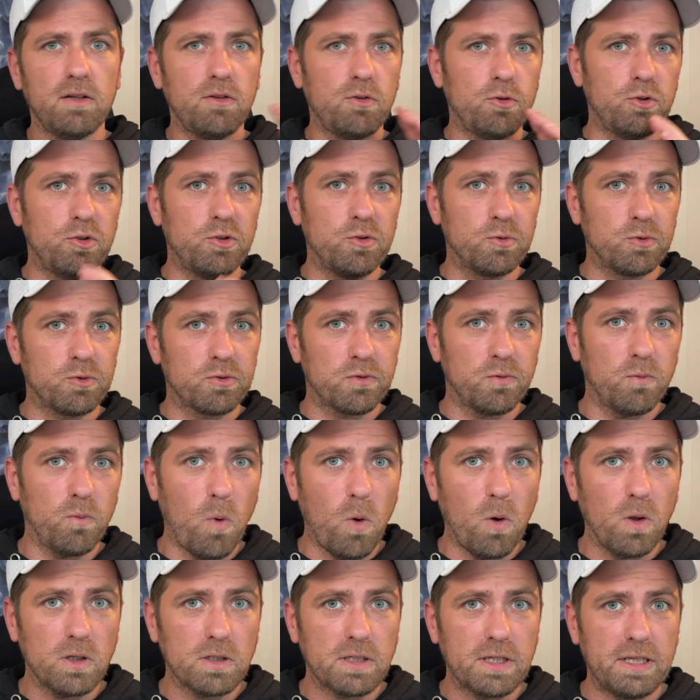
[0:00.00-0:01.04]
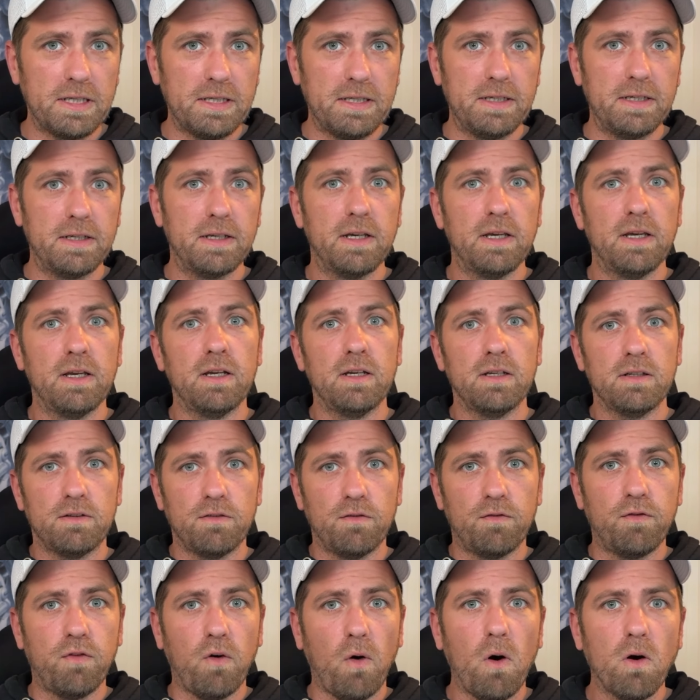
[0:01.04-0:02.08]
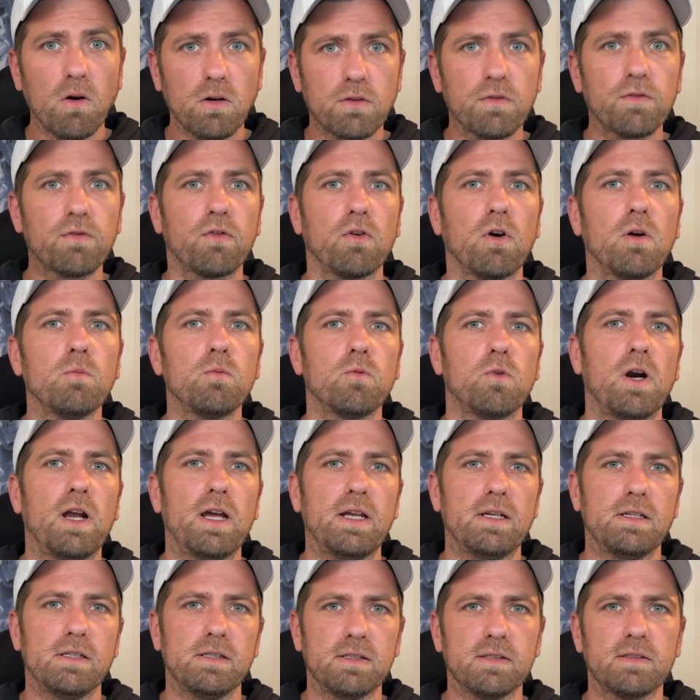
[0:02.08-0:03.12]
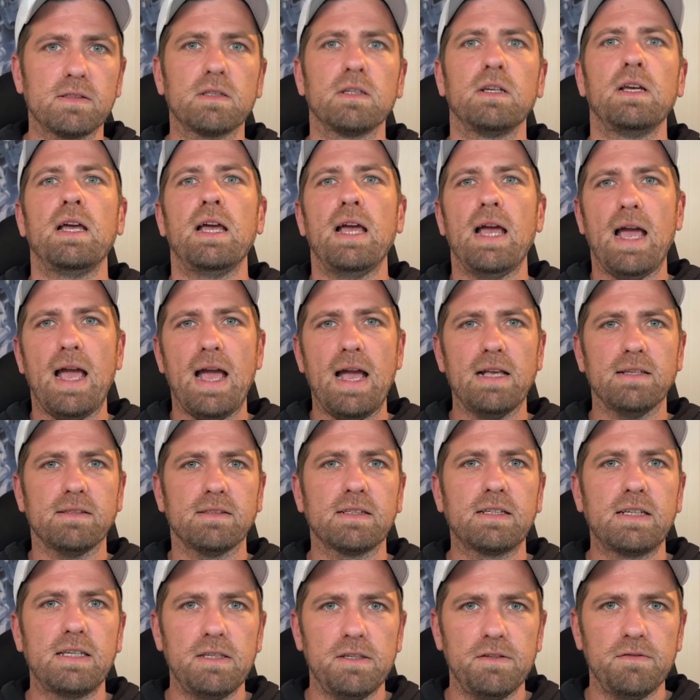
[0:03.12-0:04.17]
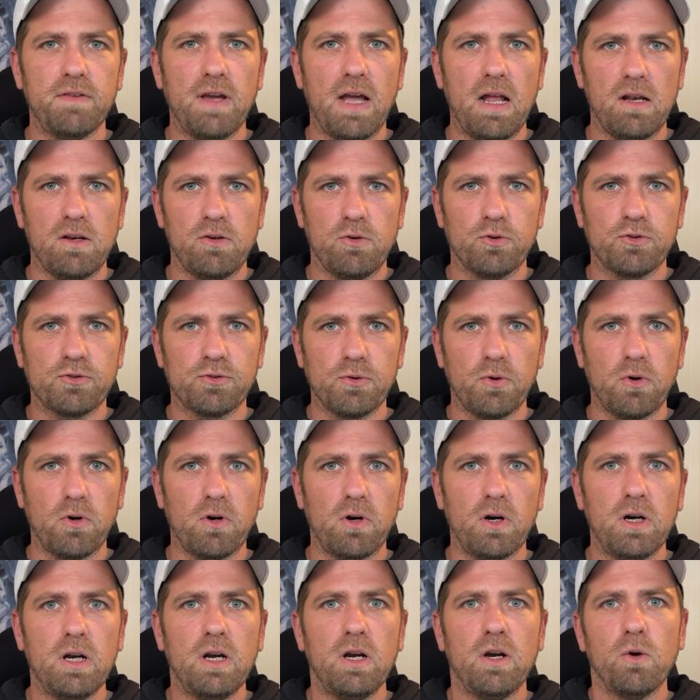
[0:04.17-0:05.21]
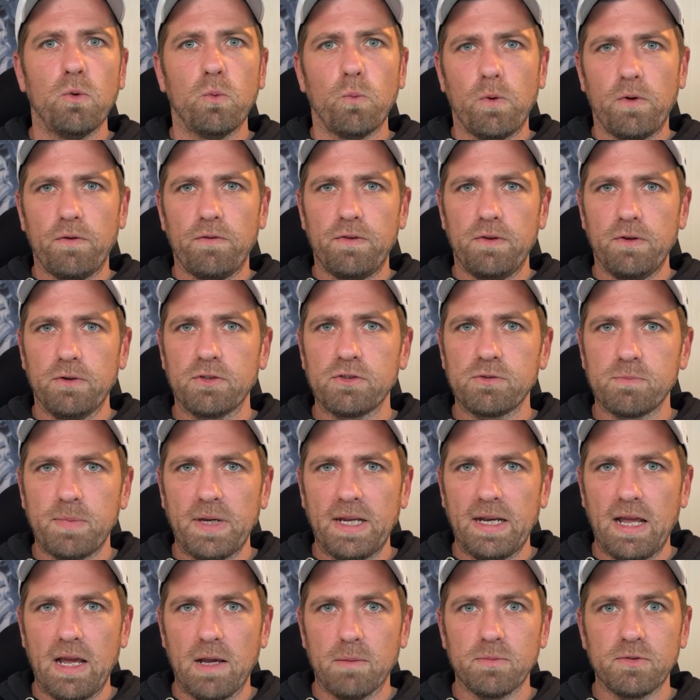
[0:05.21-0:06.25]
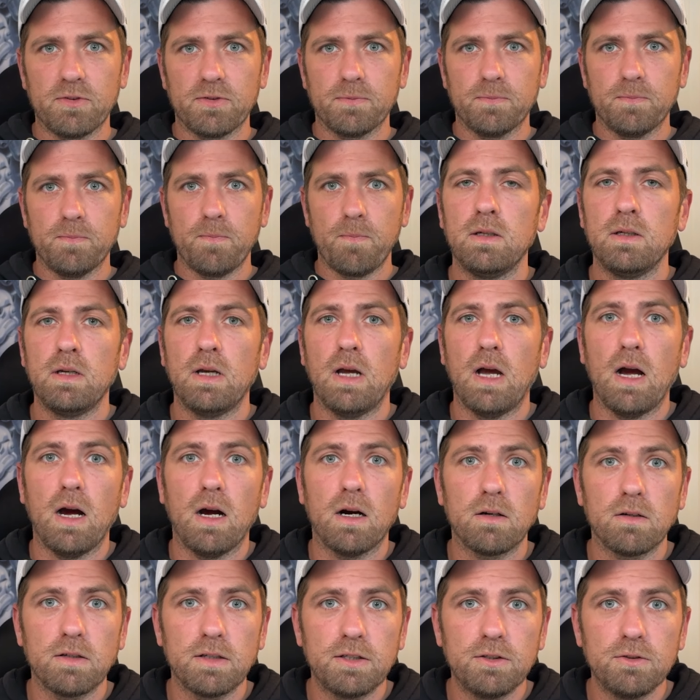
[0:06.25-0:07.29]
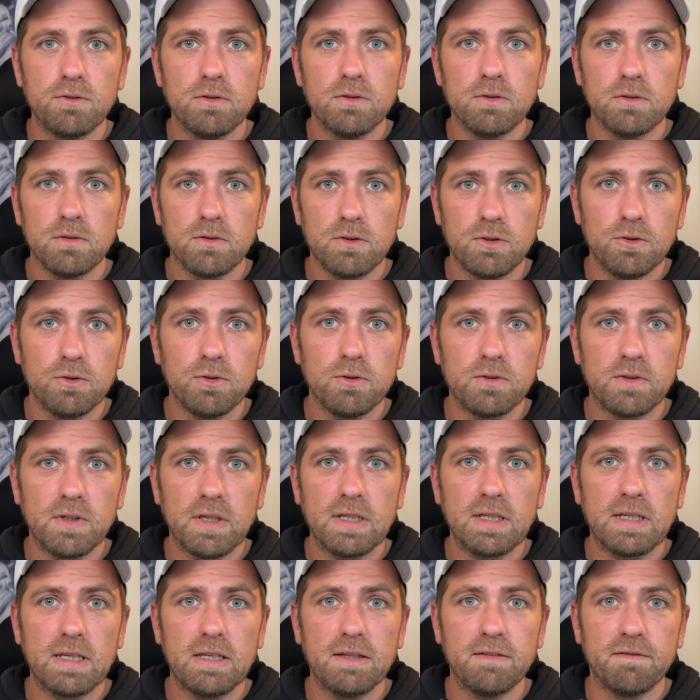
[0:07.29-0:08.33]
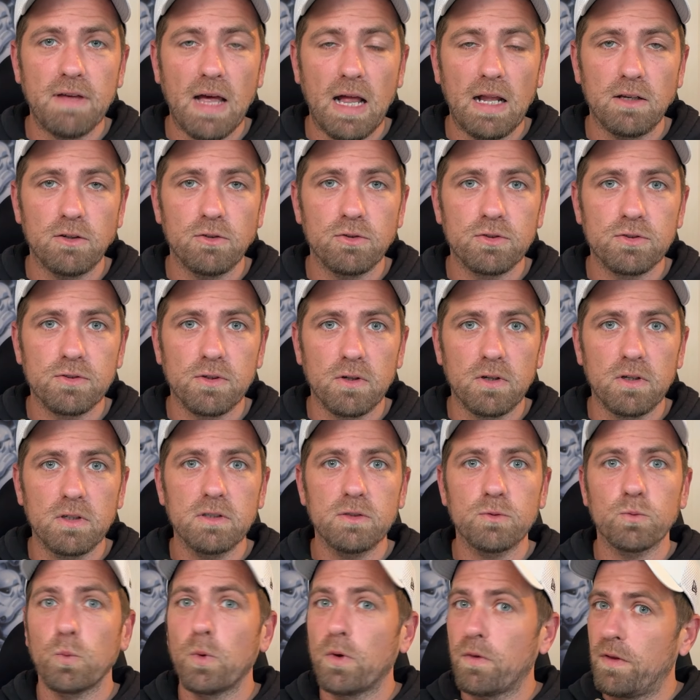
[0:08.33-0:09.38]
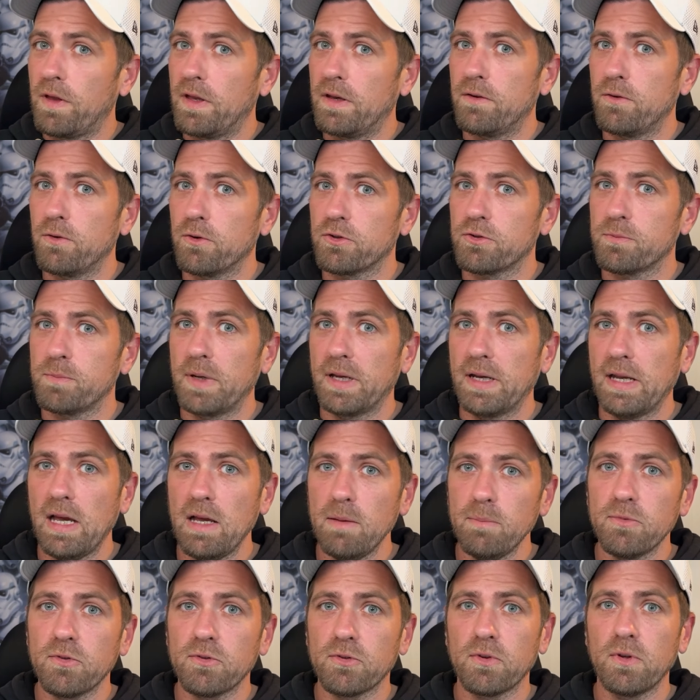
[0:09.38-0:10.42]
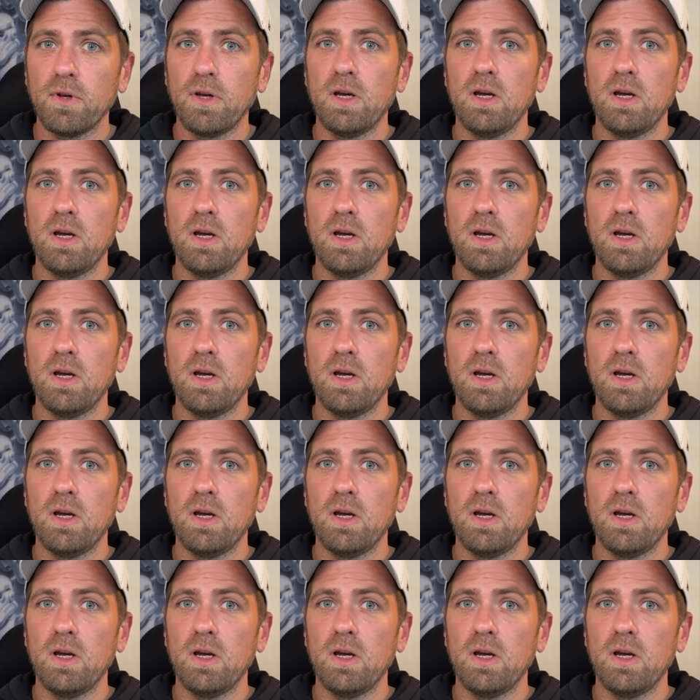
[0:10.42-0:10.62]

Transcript: to use Valkey to fork from Redis as a key value store with your Spin apps. Are you using key value stores within your Spin apps?